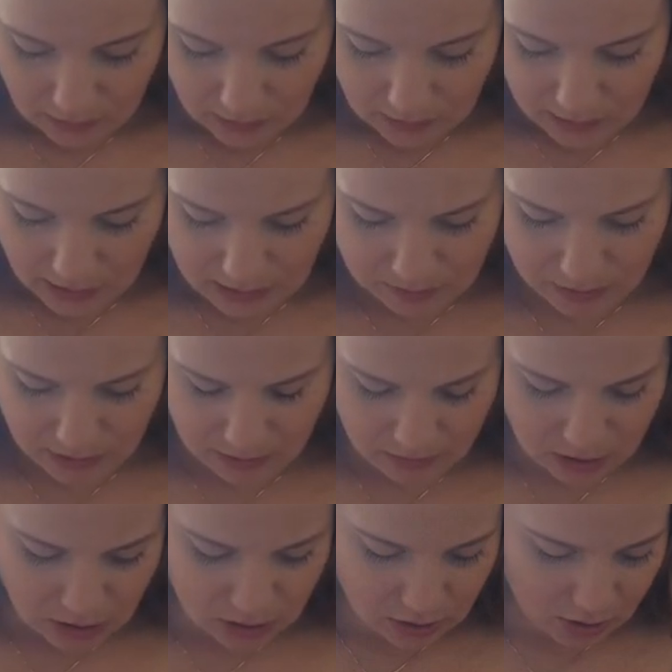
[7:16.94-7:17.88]
That's pretty
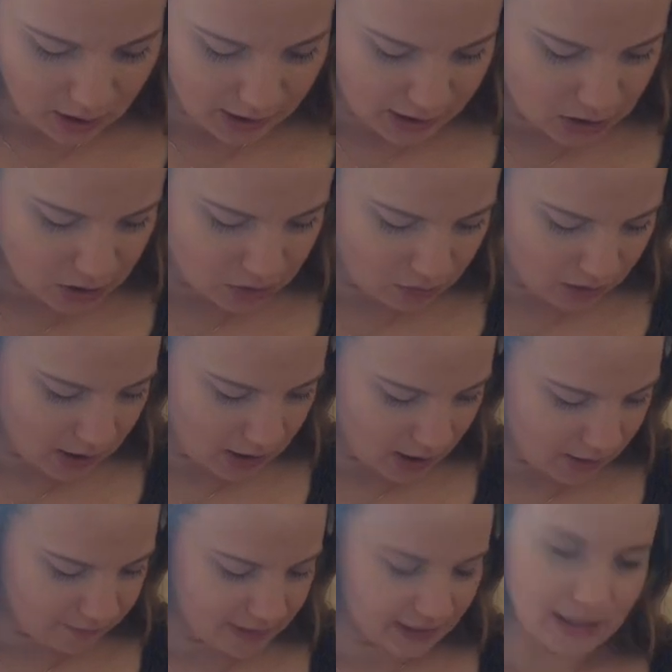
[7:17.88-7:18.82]
much the long and short
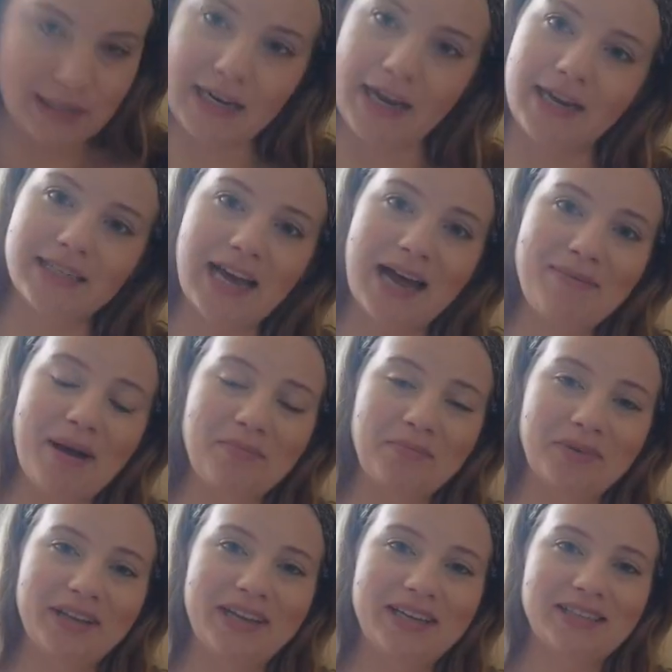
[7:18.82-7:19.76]
of this tank top. I'm
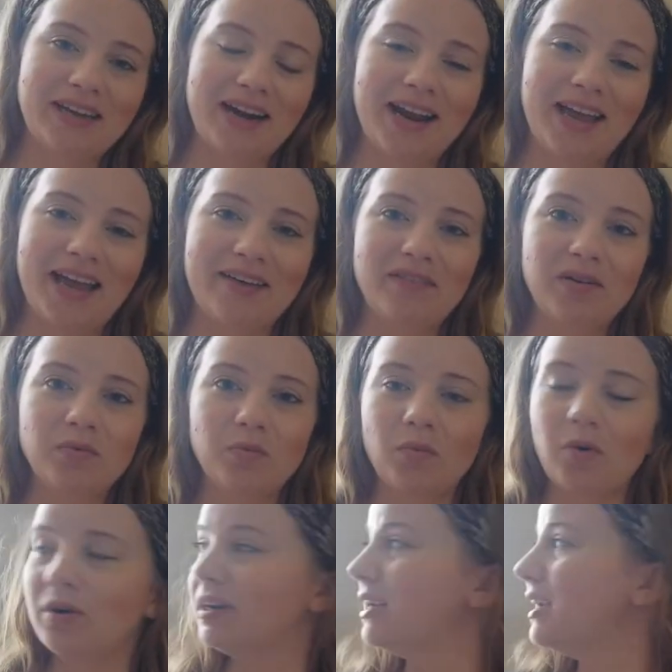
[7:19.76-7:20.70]
really excited. I haven't
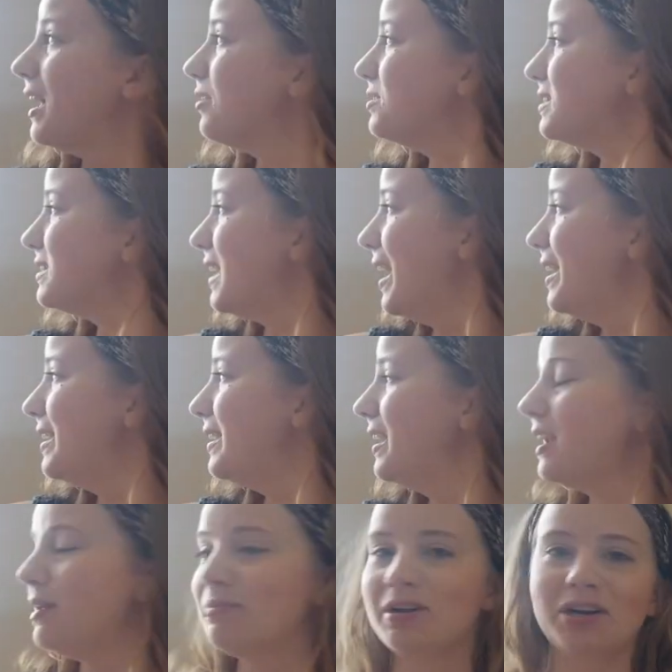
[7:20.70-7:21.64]
worn it outside
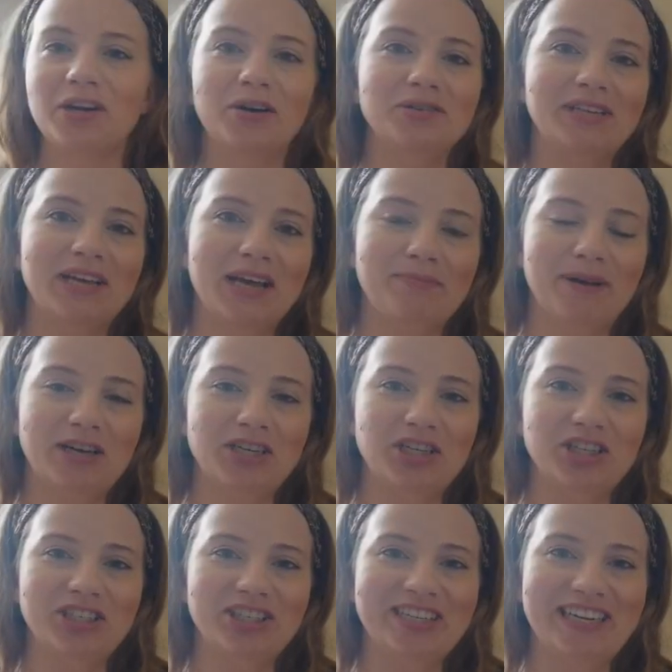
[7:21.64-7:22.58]
yet. I'm gonna go take
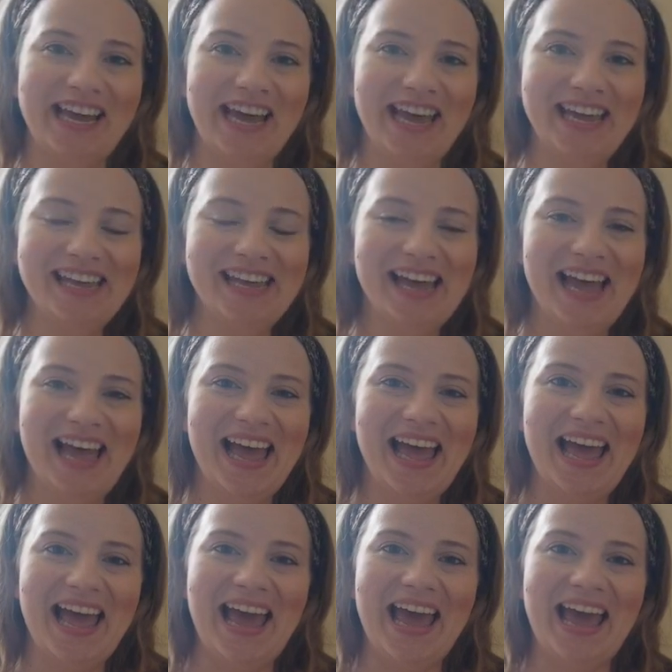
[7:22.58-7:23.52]
pictures today,
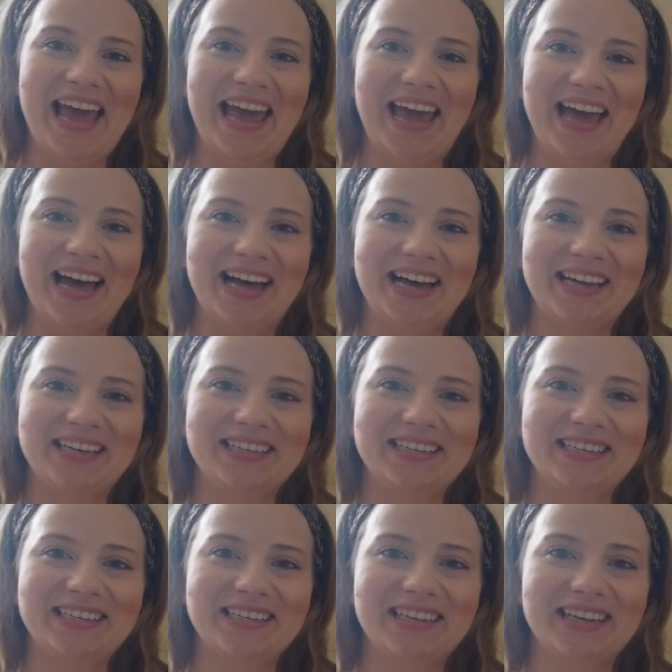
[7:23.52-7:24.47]

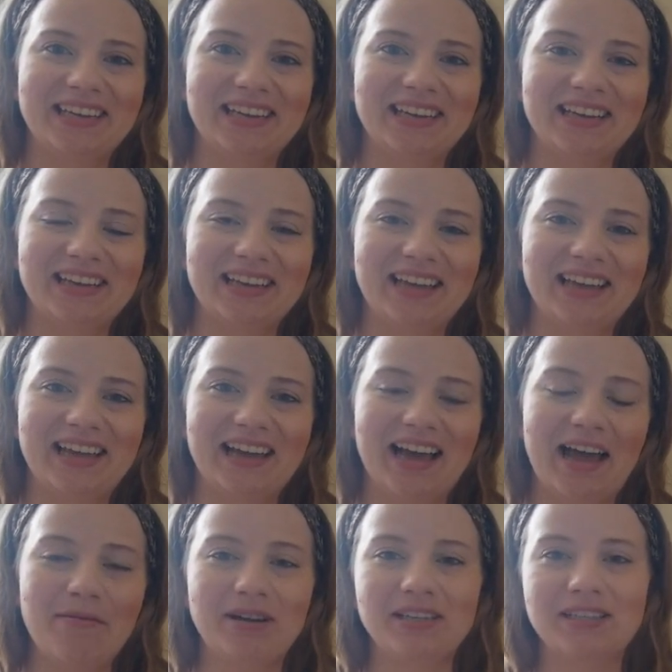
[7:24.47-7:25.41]
and
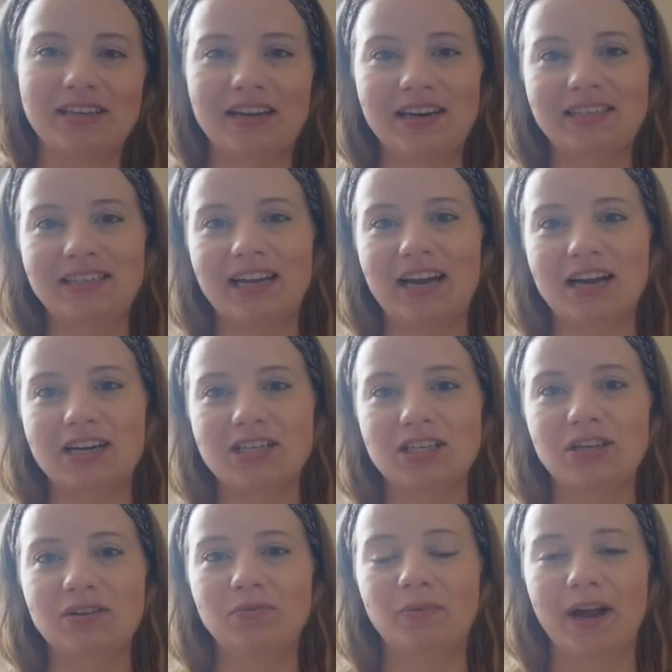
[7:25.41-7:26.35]
I'm excited to
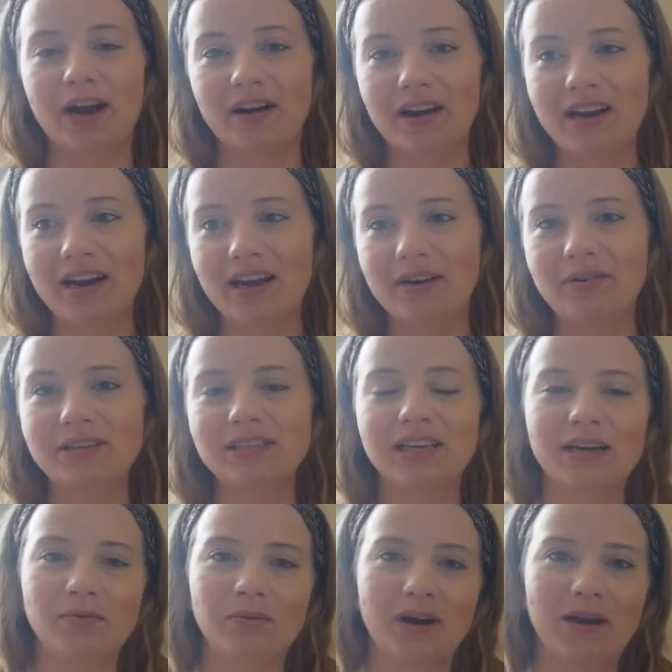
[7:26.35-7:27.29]
actually wear it. I always
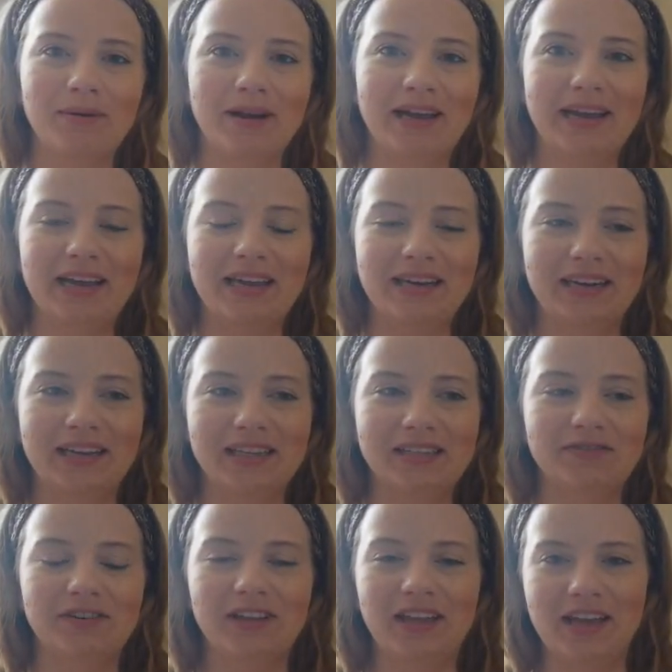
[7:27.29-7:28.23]
like wearing my head
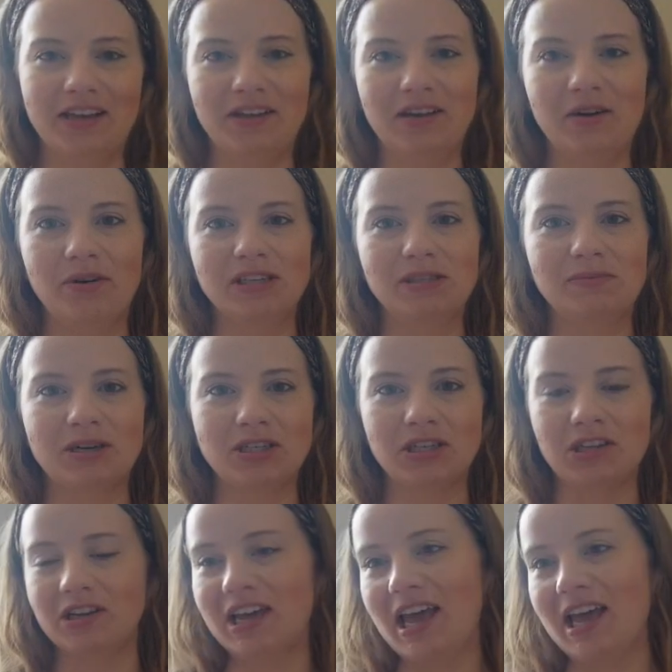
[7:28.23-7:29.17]
knits for, like, you know, a
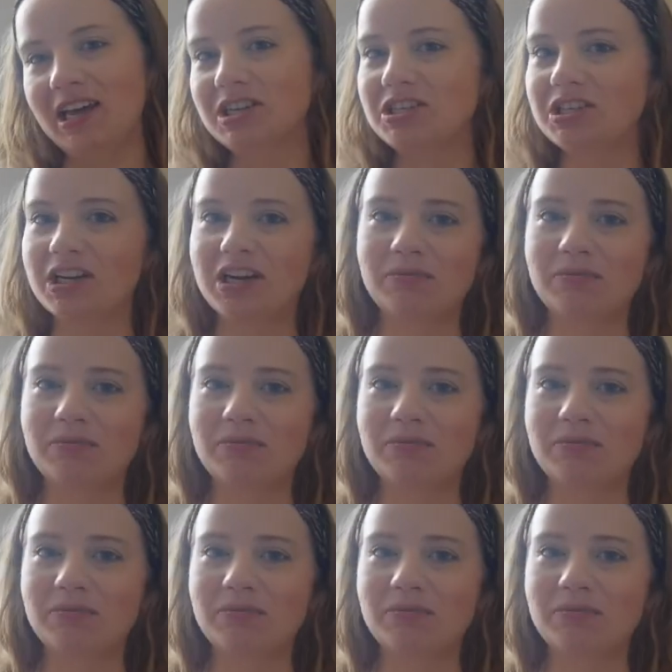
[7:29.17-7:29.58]
special occasion.